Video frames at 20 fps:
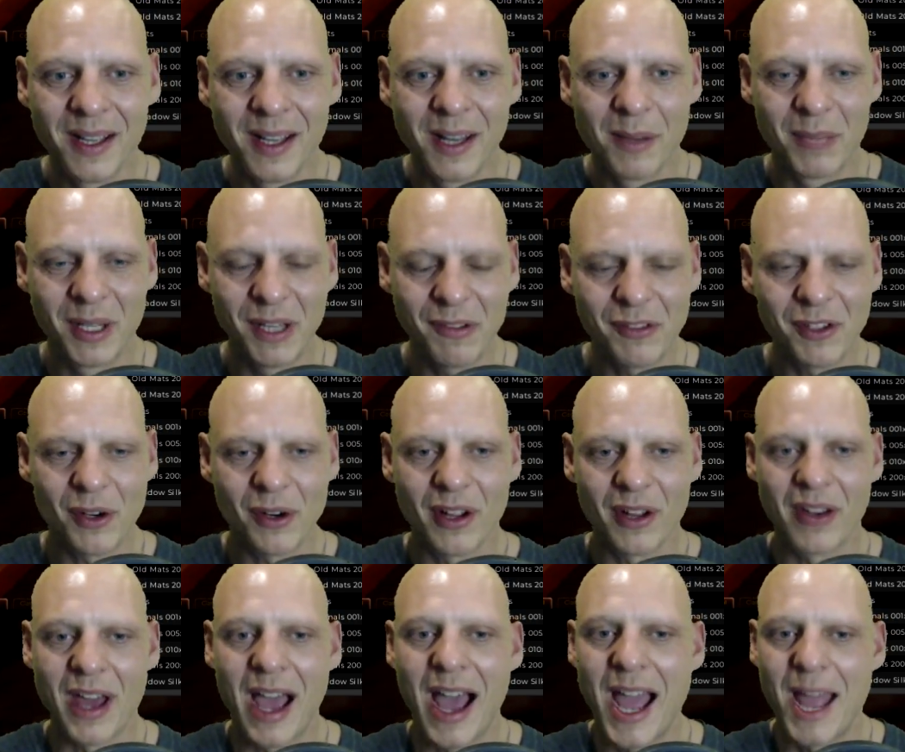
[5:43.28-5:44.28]
But if you're
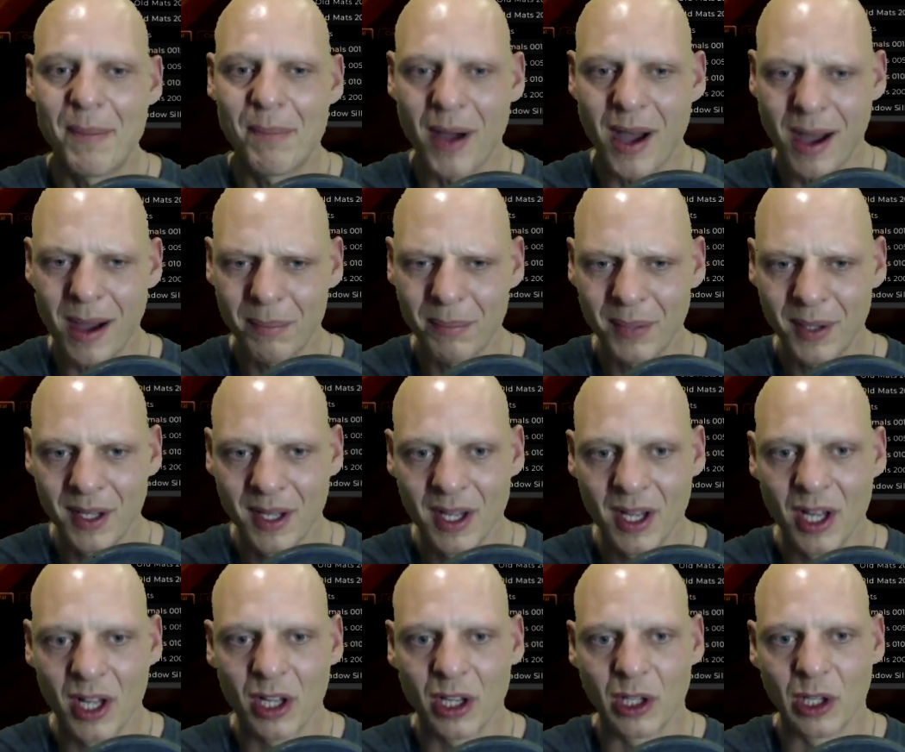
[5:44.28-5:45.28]
on high pop,
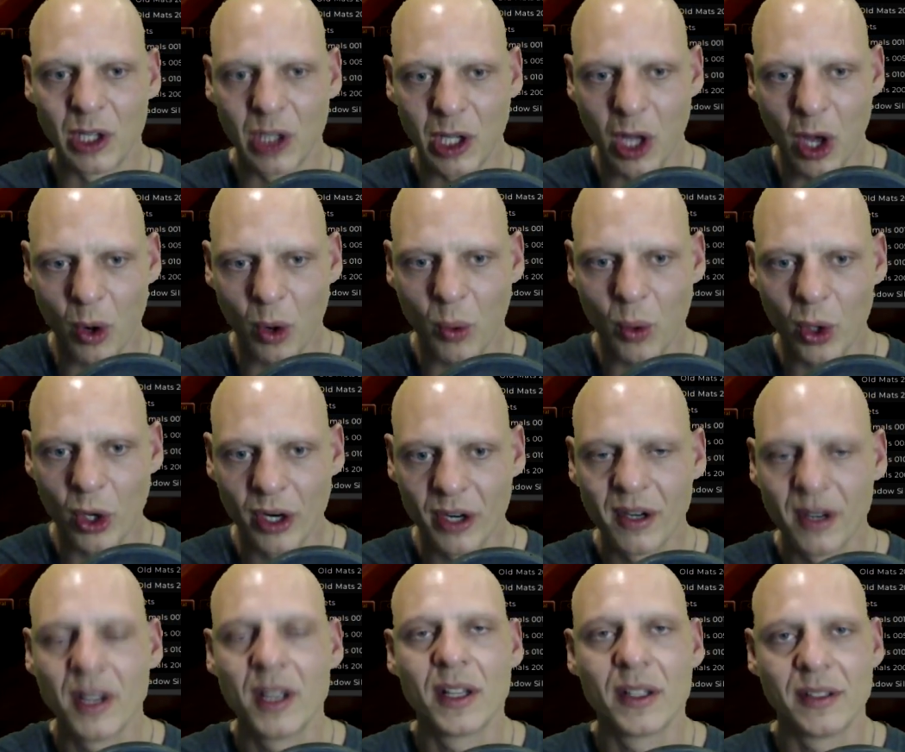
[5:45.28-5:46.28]
lower
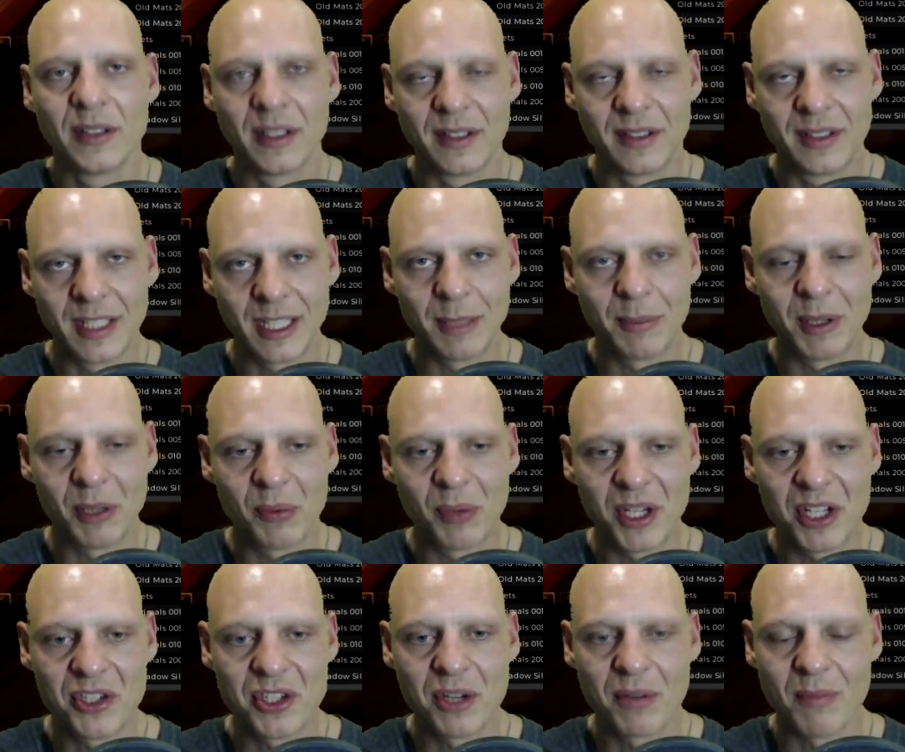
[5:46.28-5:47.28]
the DB
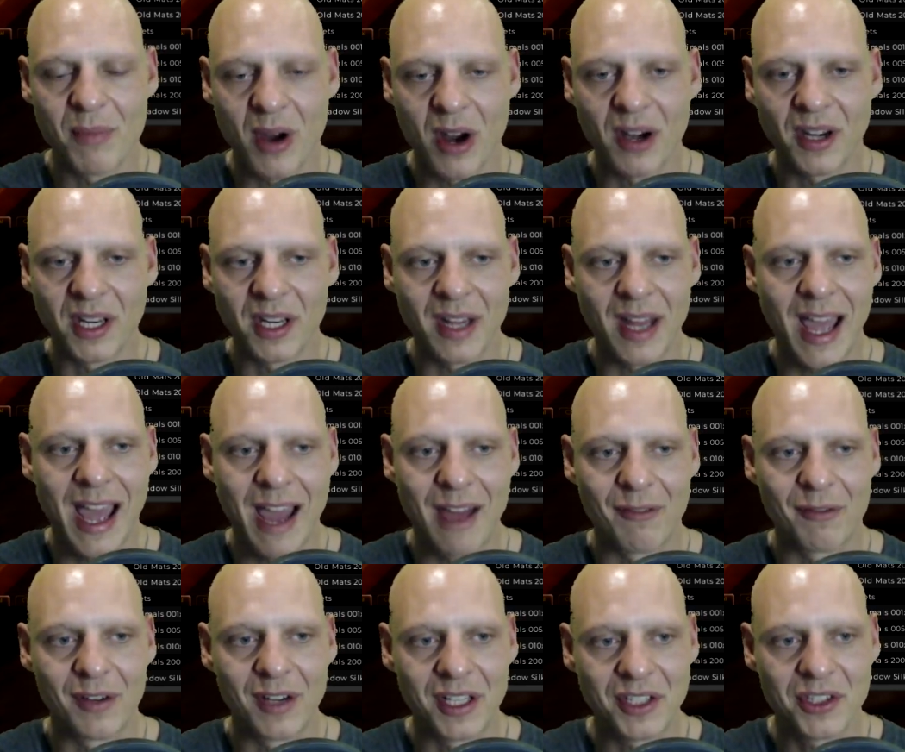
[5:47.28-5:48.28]
region market
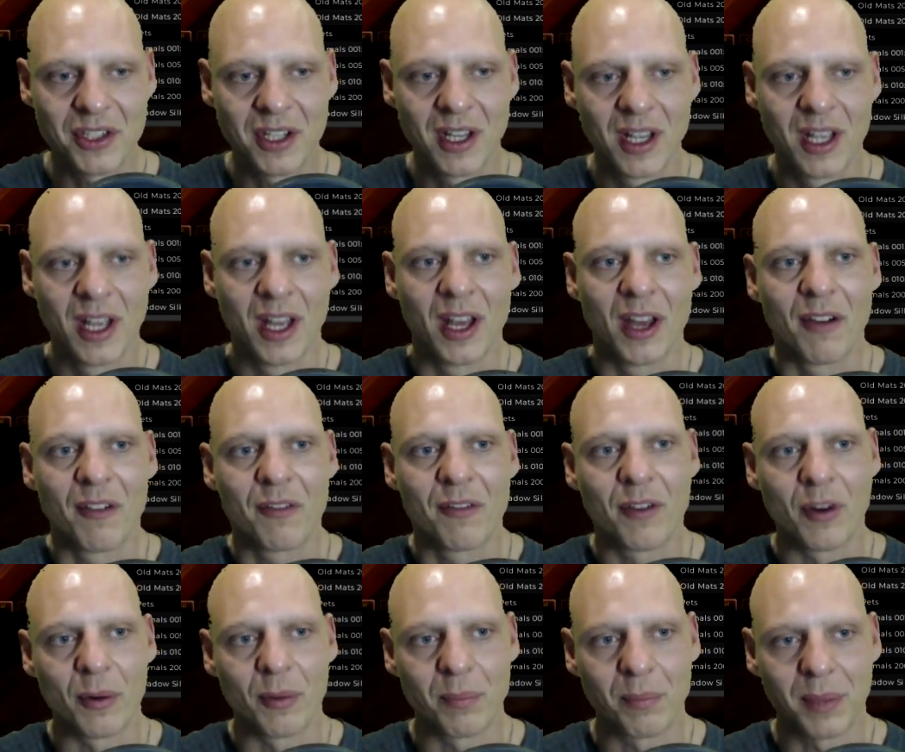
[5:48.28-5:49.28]
average
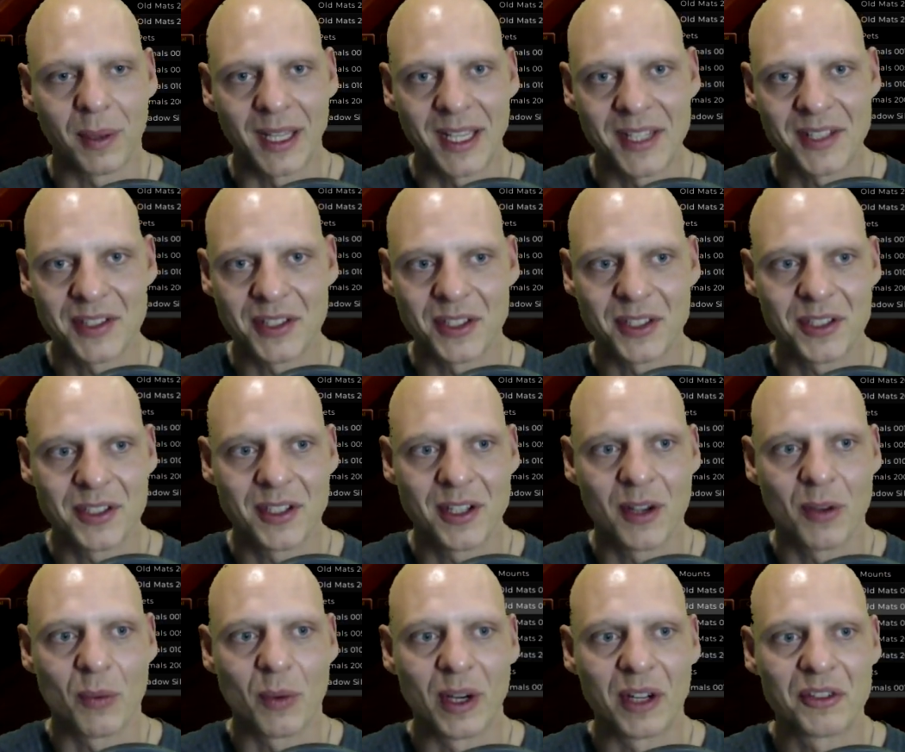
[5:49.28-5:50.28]
for places
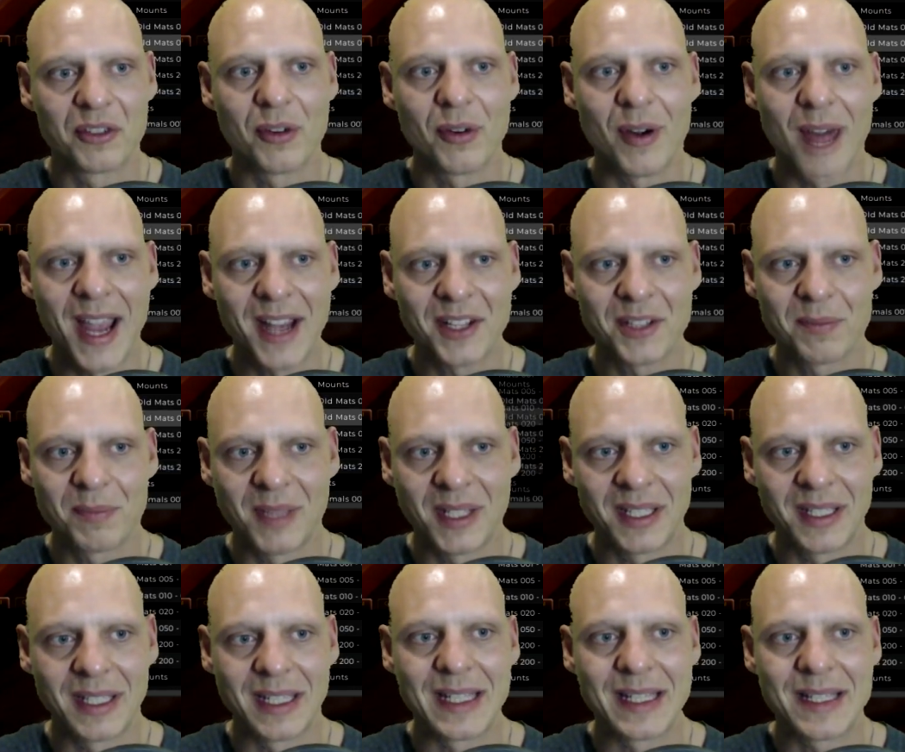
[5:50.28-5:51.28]
where Trax
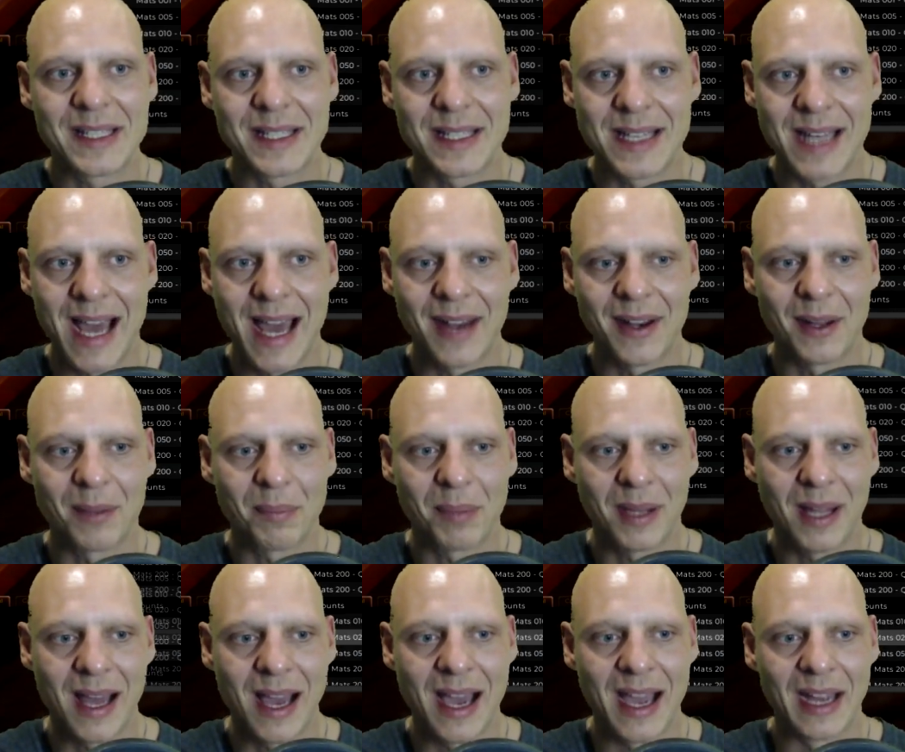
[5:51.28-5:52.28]
Min is not
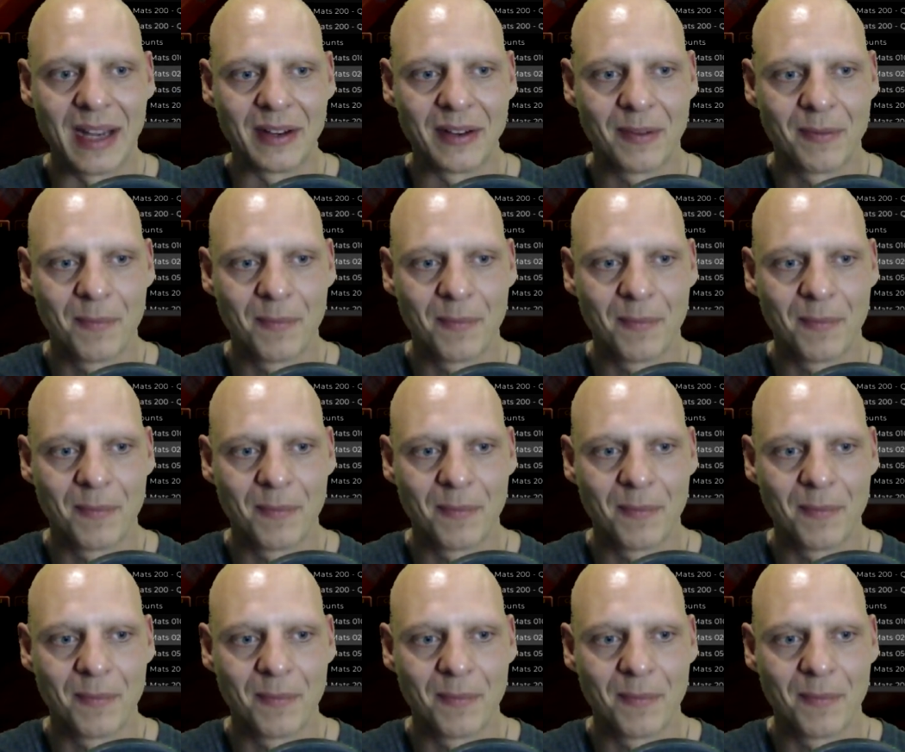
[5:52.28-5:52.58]
applied.